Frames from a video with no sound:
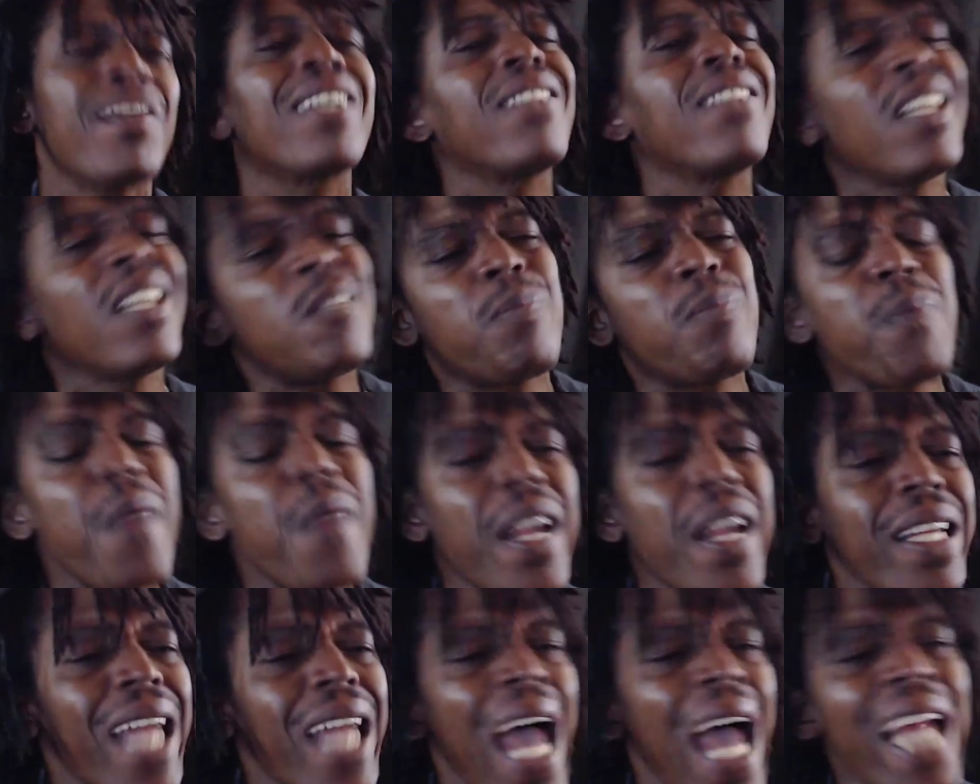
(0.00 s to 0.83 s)
Let's
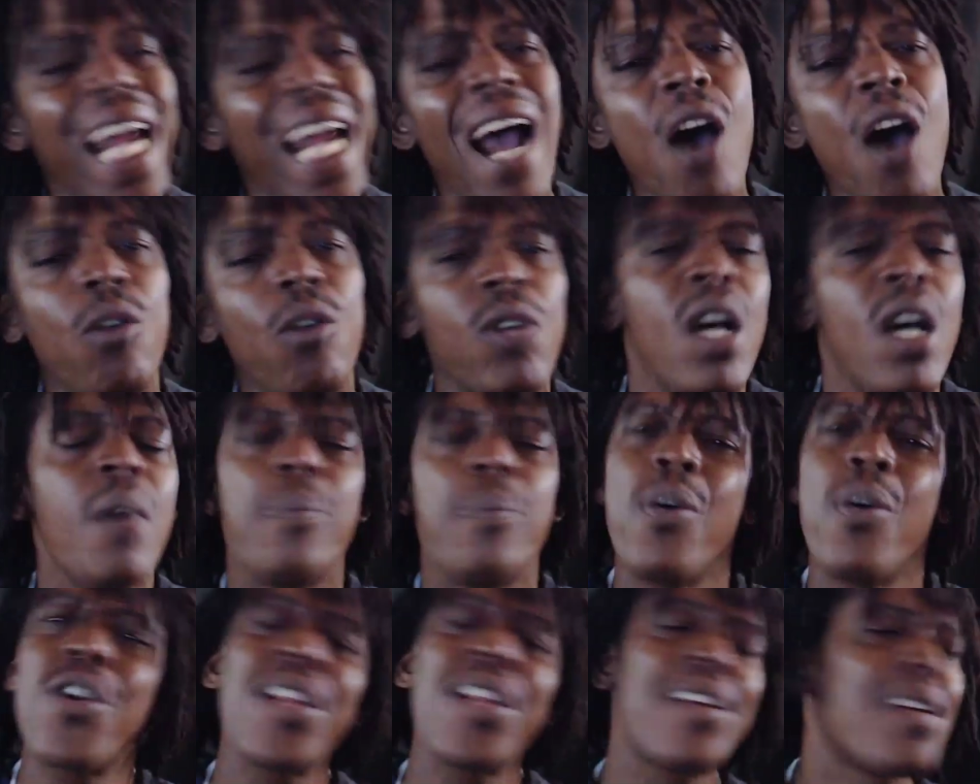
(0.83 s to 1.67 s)
bring that out.
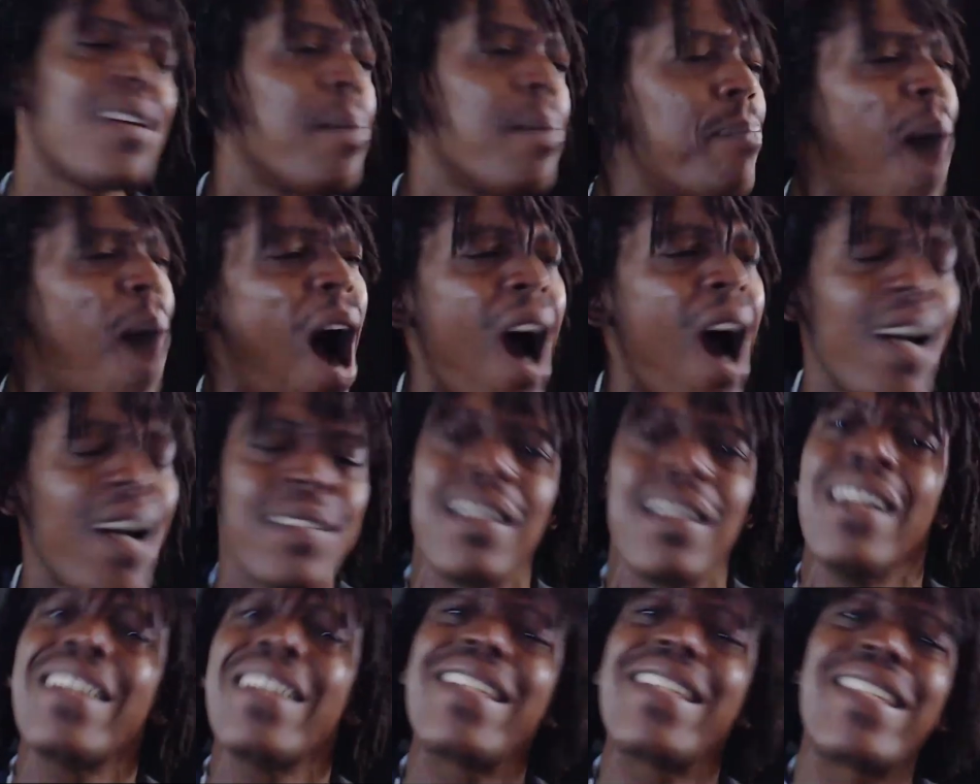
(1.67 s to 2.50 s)
Put it in a box.
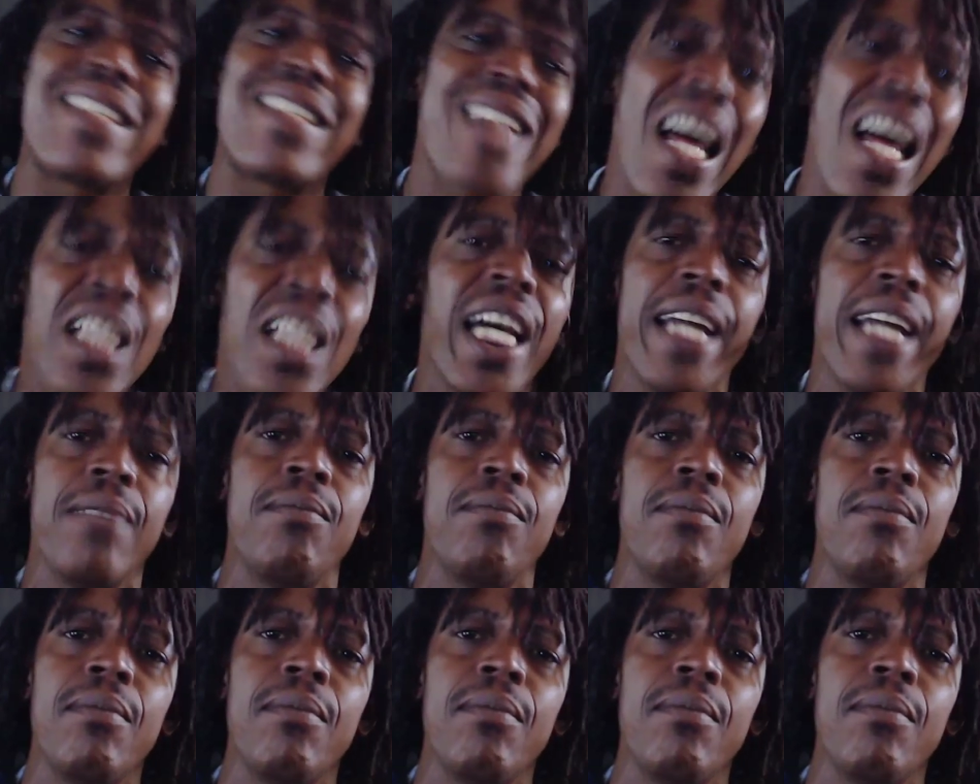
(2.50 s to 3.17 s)
Sell it.